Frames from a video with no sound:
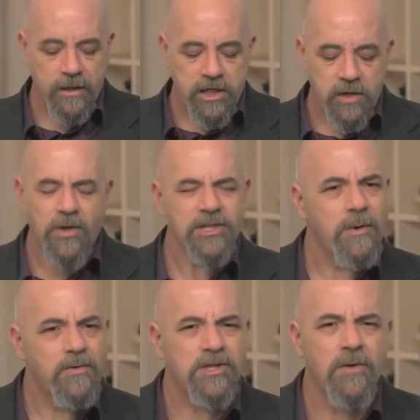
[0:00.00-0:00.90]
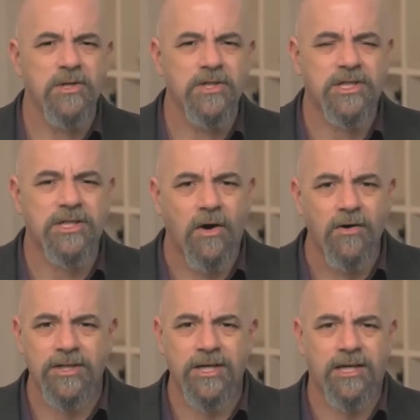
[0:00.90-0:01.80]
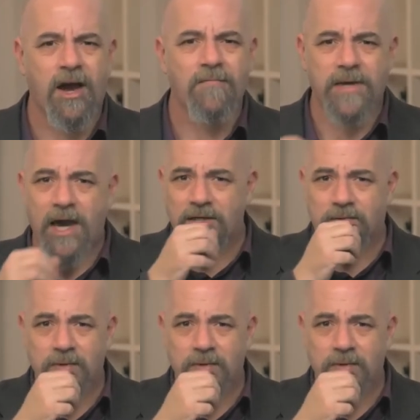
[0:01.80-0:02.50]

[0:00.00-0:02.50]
You want to smoke so much skunk that you can't even be asked